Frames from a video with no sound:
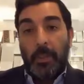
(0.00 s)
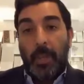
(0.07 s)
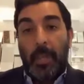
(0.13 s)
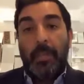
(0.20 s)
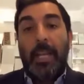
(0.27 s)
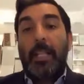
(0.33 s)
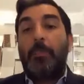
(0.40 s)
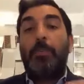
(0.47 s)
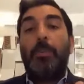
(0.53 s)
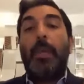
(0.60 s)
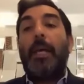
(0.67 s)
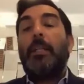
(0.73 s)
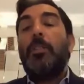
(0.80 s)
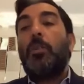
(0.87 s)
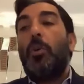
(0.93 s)
And that
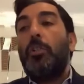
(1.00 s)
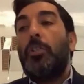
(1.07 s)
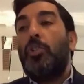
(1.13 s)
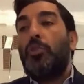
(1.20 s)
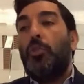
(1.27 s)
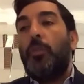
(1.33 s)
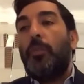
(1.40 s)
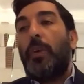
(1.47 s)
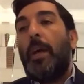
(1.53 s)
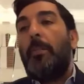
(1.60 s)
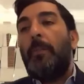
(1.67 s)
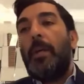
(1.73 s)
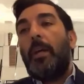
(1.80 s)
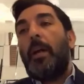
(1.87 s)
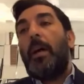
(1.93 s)
plan is called Teshuvah
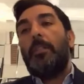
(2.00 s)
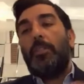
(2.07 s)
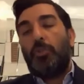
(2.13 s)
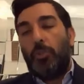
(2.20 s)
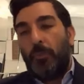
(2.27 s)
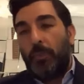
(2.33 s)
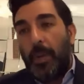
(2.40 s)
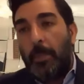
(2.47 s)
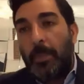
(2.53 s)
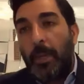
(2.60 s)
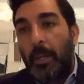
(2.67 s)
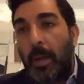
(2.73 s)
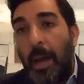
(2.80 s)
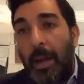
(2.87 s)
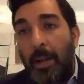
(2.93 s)
Mir'ah. Teshuvah
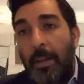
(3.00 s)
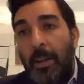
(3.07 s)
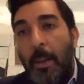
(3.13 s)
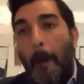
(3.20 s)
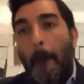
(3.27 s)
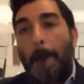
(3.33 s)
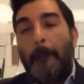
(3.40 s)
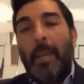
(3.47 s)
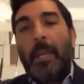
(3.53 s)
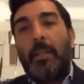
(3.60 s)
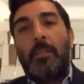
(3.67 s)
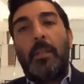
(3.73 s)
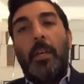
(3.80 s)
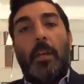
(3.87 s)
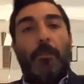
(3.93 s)
Mir'ah
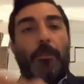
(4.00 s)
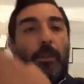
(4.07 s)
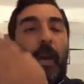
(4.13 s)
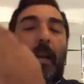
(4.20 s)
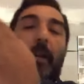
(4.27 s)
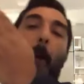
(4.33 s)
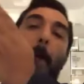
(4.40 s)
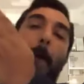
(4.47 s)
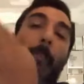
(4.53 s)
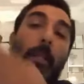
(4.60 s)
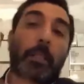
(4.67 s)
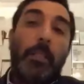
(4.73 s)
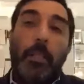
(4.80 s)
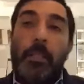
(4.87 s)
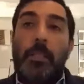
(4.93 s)
means if you had a
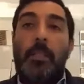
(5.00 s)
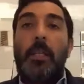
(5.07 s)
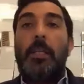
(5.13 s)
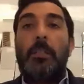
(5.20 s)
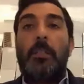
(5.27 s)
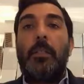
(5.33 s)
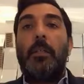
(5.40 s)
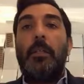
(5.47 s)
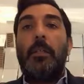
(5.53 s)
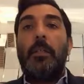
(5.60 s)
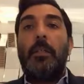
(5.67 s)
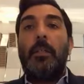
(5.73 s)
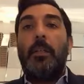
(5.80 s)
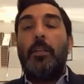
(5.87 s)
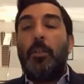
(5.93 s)
million sins,
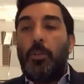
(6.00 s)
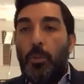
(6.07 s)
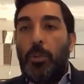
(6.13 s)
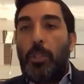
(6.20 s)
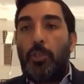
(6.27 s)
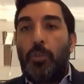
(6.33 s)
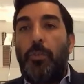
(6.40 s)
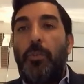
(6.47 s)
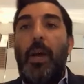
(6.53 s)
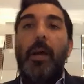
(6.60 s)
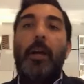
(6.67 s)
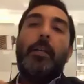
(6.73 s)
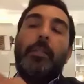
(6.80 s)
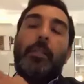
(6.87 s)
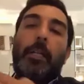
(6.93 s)
you do teshuvah,
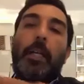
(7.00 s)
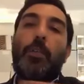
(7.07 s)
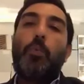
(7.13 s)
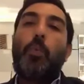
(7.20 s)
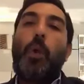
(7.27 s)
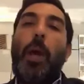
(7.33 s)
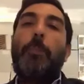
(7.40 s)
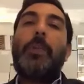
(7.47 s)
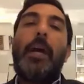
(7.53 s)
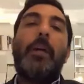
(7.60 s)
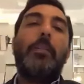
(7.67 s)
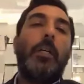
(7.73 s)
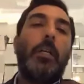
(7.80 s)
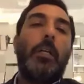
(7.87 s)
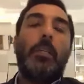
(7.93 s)
they get wiped
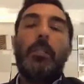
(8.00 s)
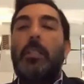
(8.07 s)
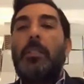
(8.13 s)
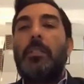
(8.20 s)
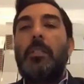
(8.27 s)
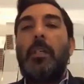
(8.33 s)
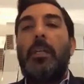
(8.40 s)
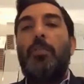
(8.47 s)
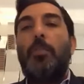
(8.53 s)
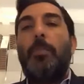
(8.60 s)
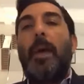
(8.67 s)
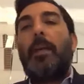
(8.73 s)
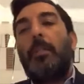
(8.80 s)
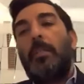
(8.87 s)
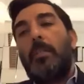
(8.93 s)
out, clean slate, you're
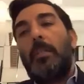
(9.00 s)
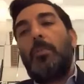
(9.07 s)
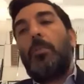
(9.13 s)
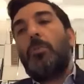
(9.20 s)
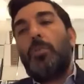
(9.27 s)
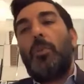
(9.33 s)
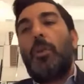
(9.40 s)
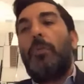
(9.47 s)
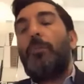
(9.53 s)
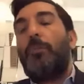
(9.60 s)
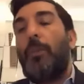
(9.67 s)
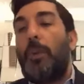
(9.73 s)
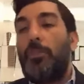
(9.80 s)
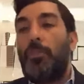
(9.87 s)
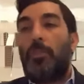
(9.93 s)
back to zero, start
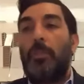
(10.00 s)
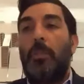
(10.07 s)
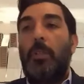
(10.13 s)
fresh.